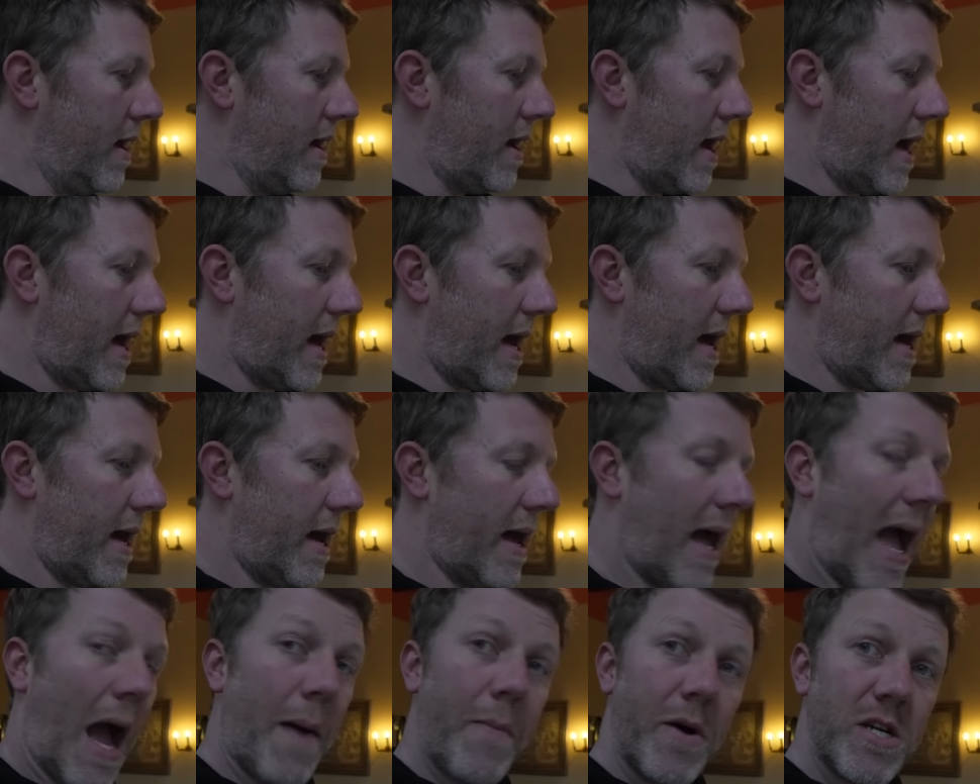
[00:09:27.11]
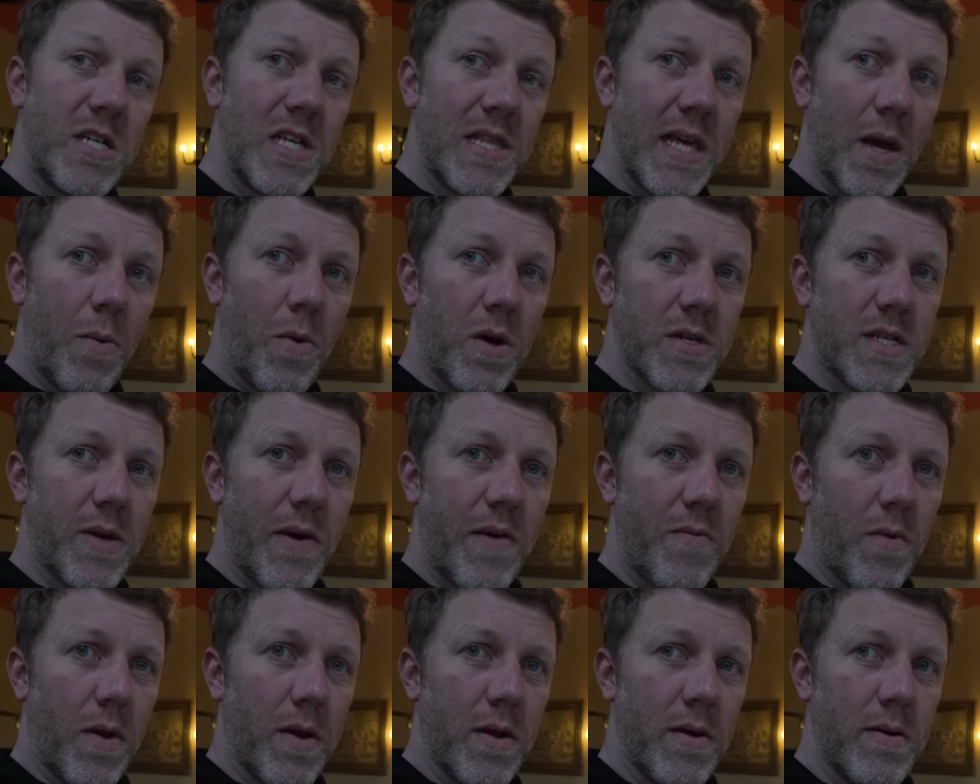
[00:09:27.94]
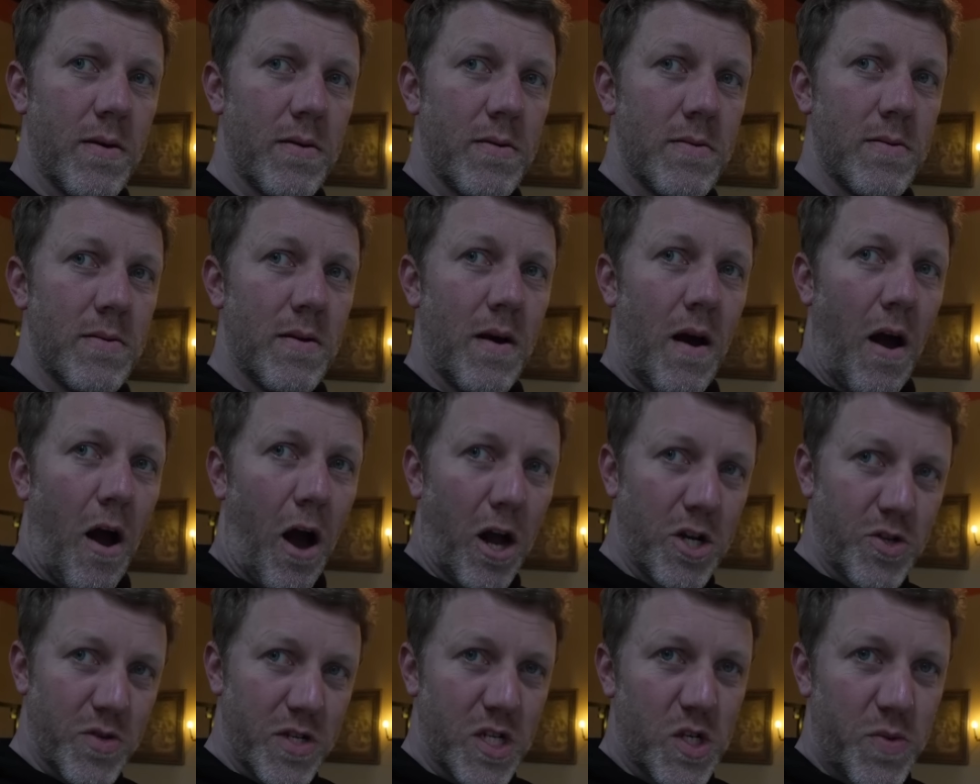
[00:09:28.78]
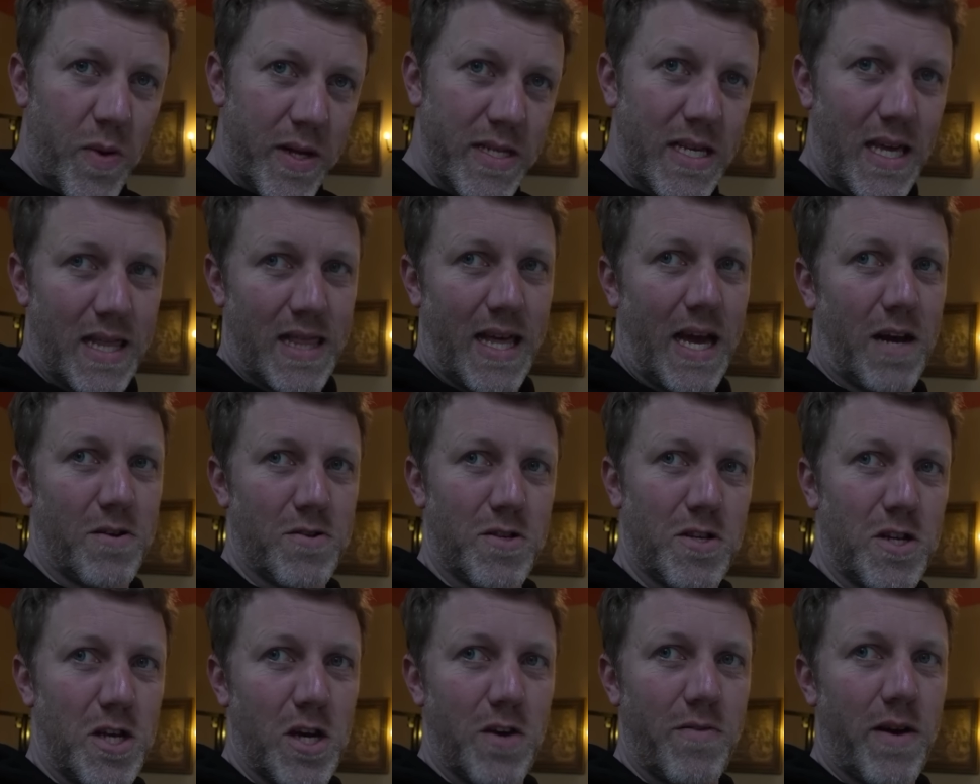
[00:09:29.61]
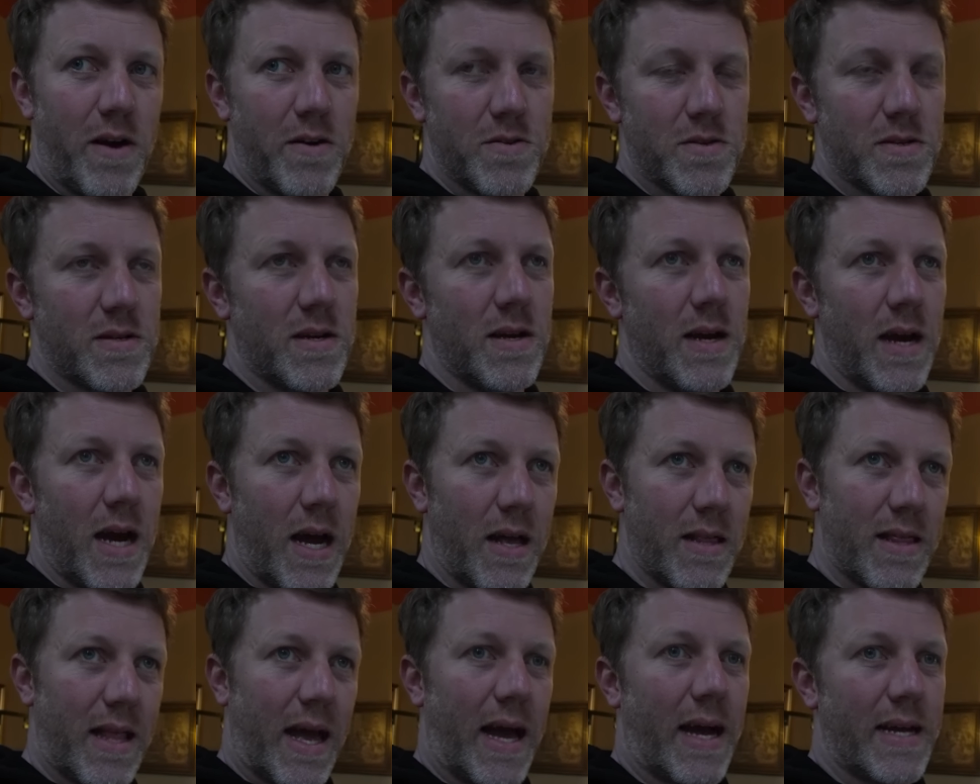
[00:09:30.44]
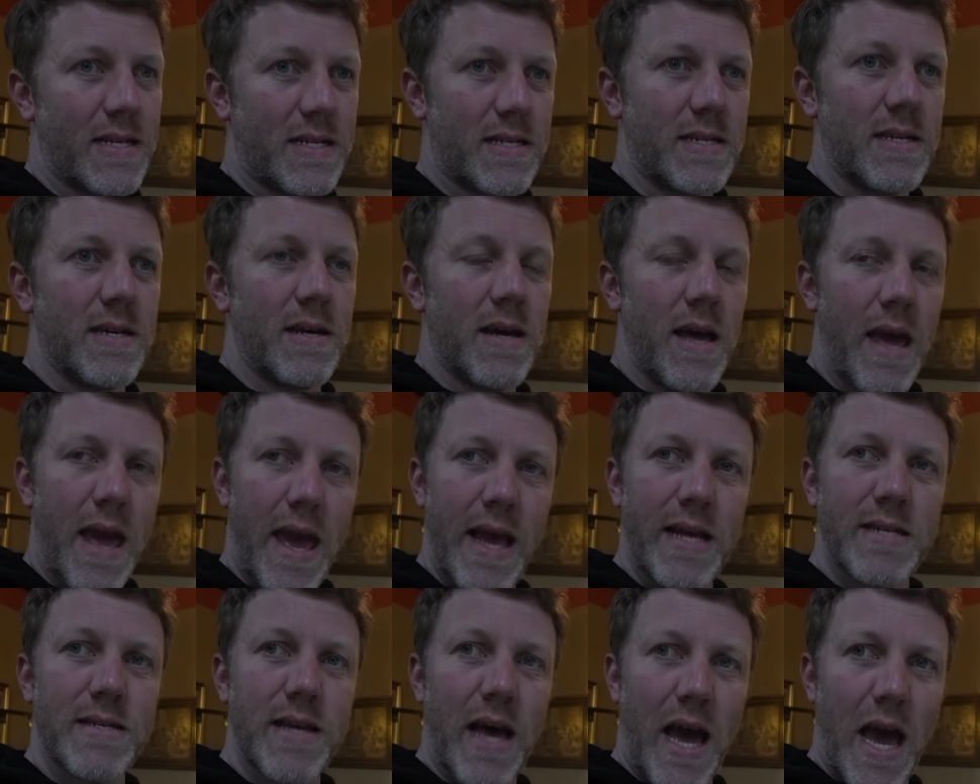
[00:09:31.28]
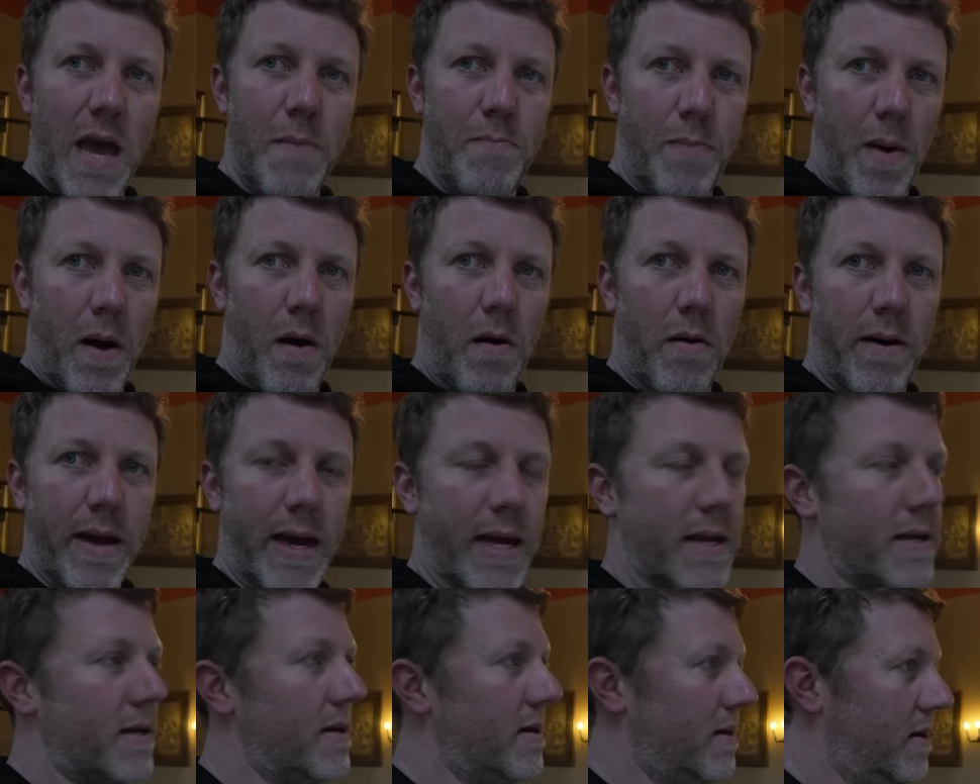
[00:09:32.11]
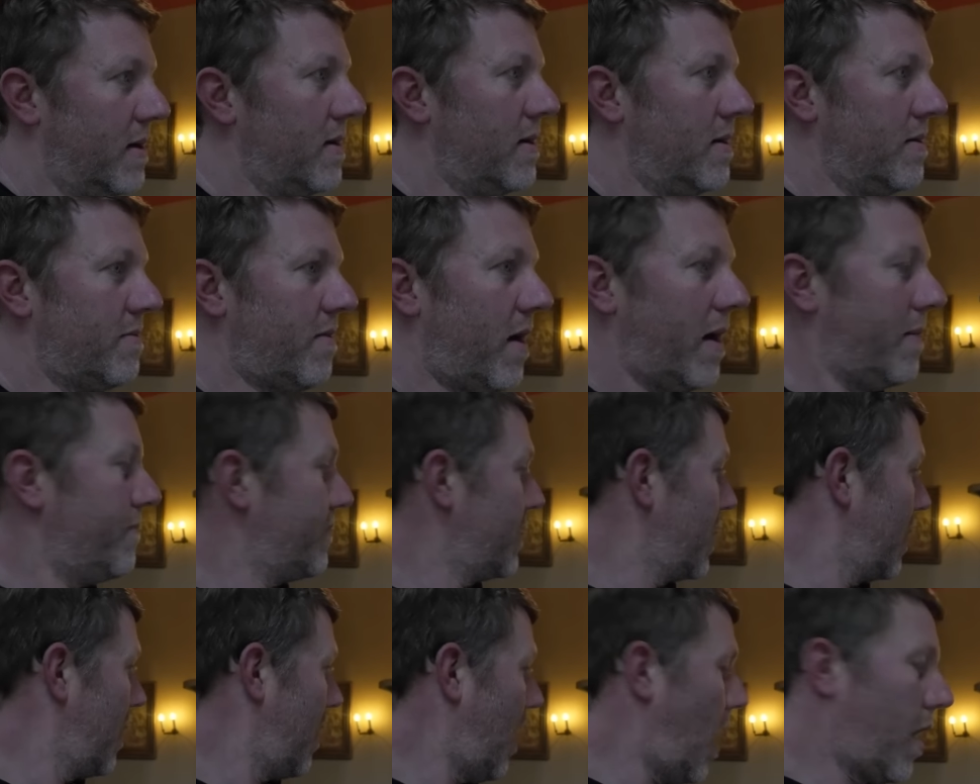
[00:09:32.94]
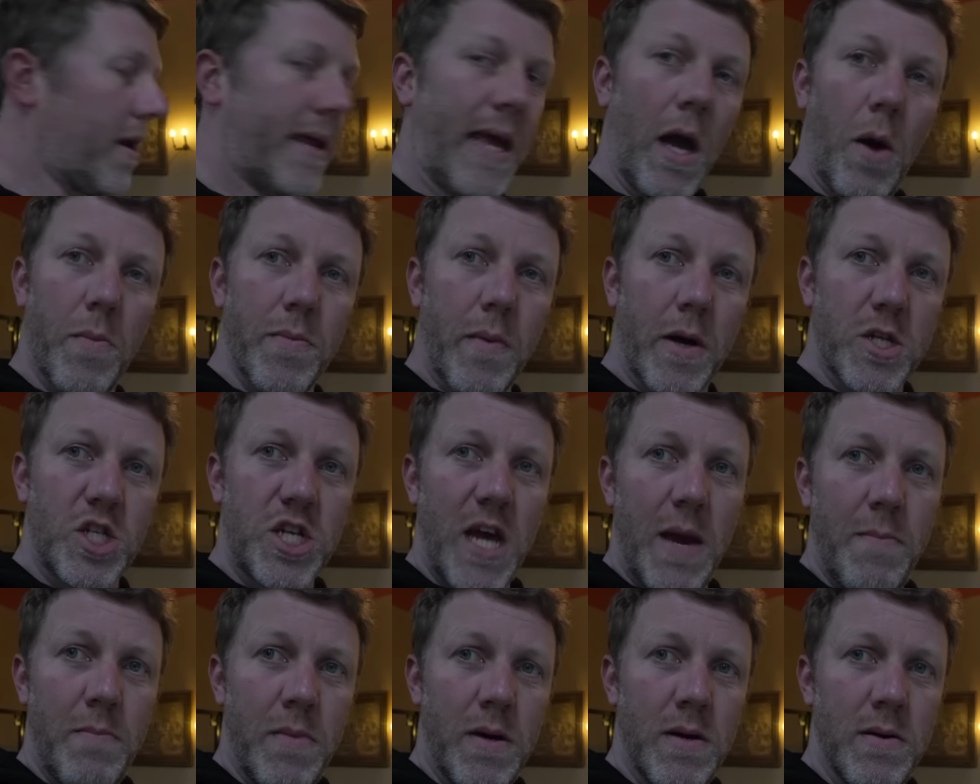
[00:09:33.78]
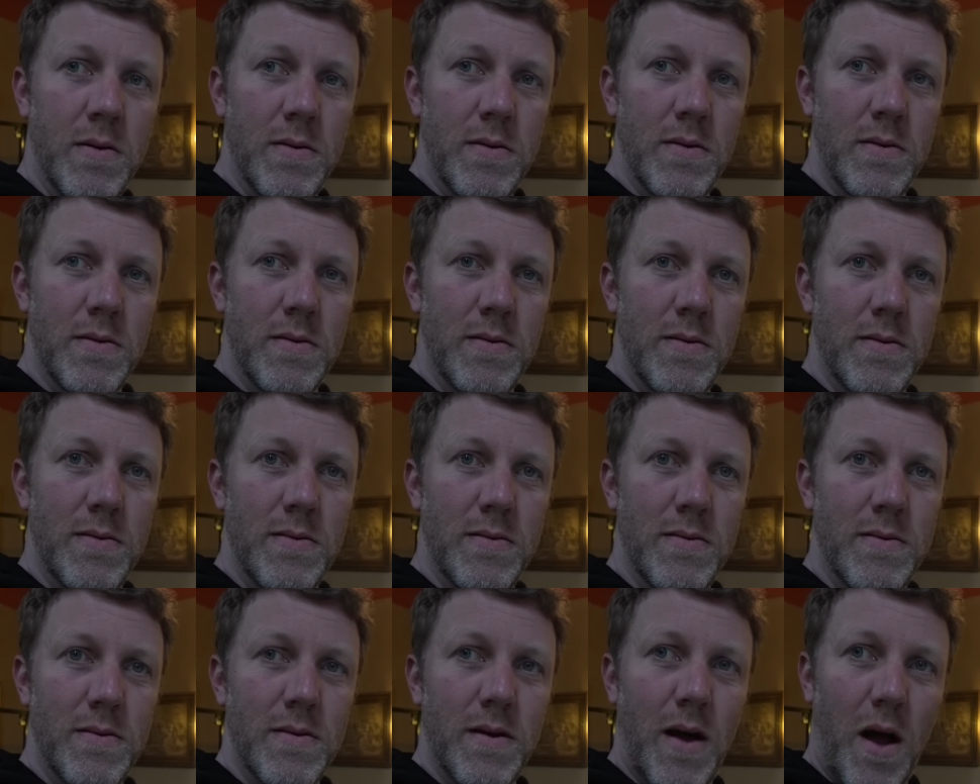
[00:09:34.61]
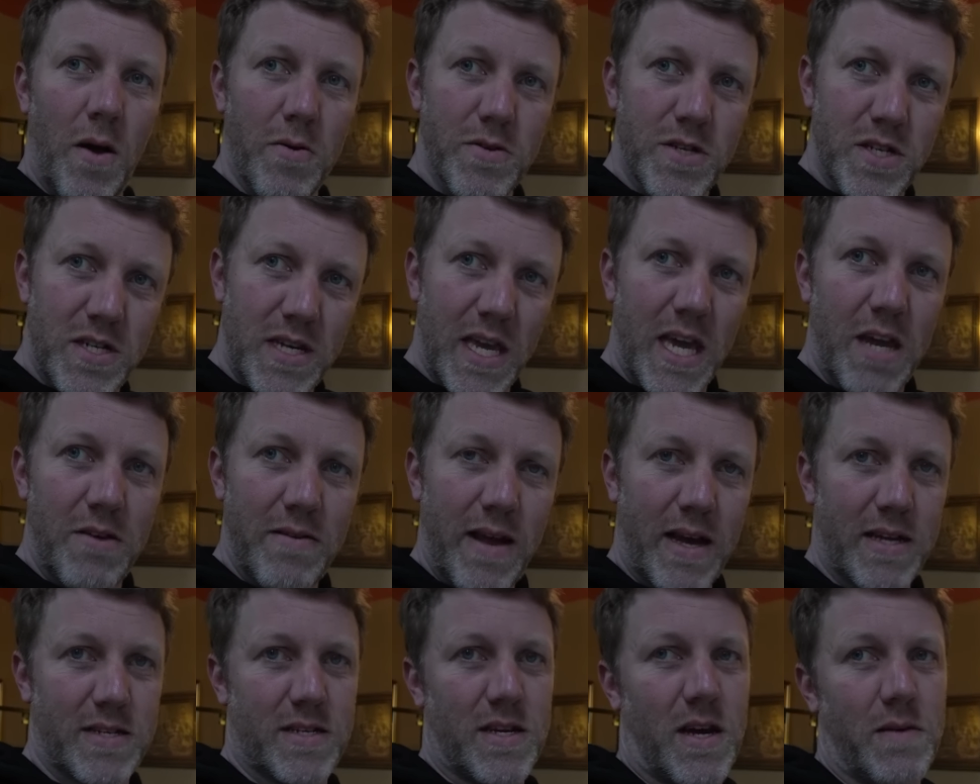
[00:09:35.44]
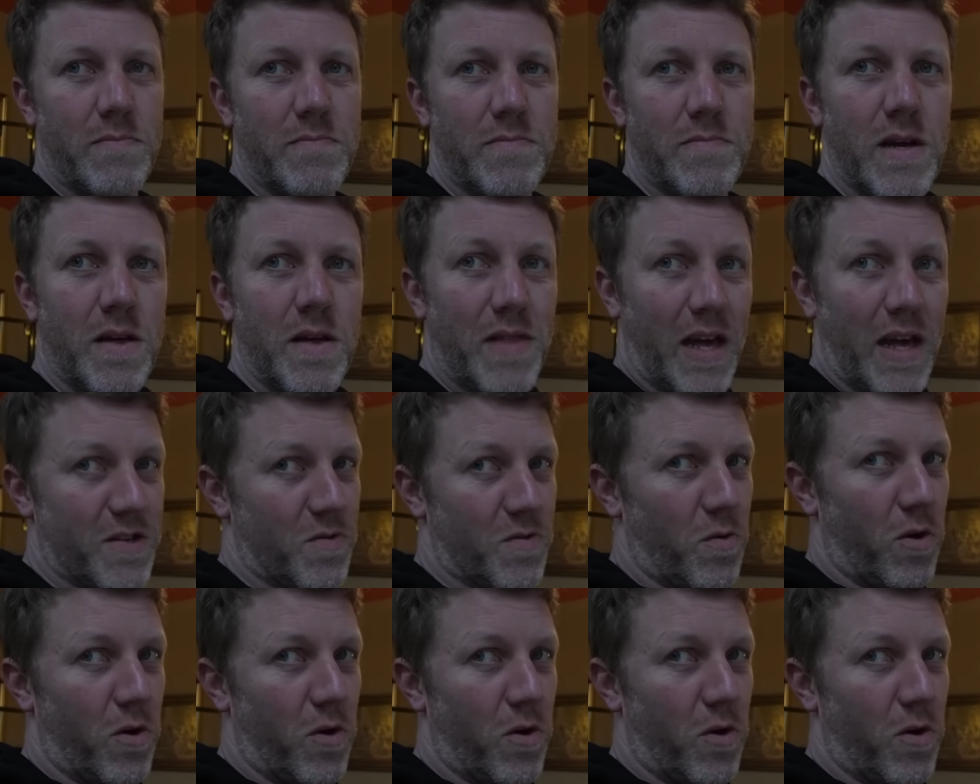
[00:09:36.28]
How much do you think it was though, everyone? 120,000 euros. And that is a bargain. Right, I'm going to get on with my gym. I'll see you next time. Thanks for